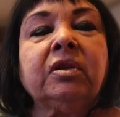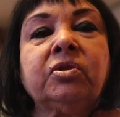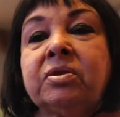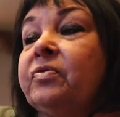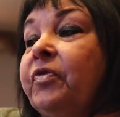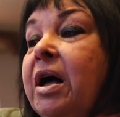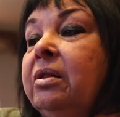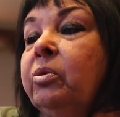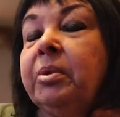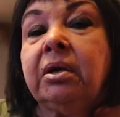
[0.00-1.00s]
Just
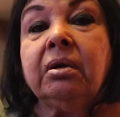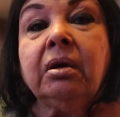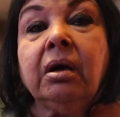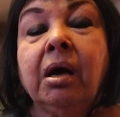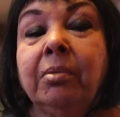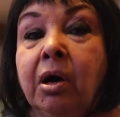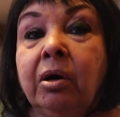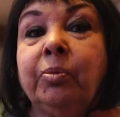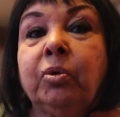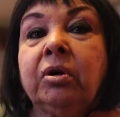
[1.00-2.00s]
follow me. I'm
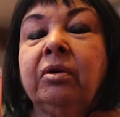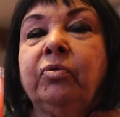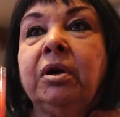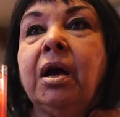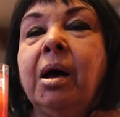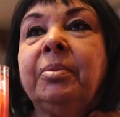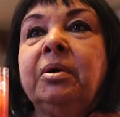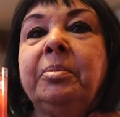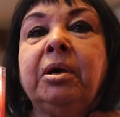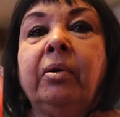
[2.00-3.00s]
Hope Warrior of One. I'm
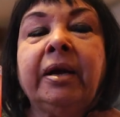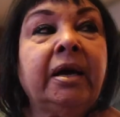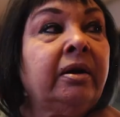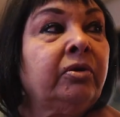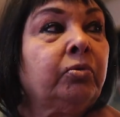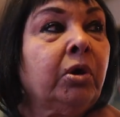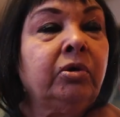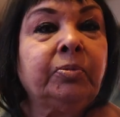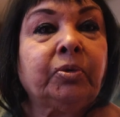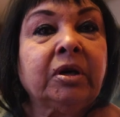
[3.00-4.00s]
going to be going out on the
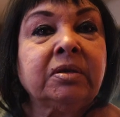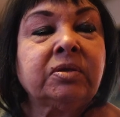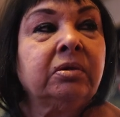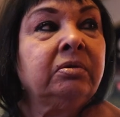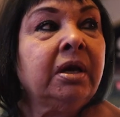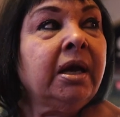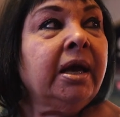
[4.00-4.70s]
road pretty soon.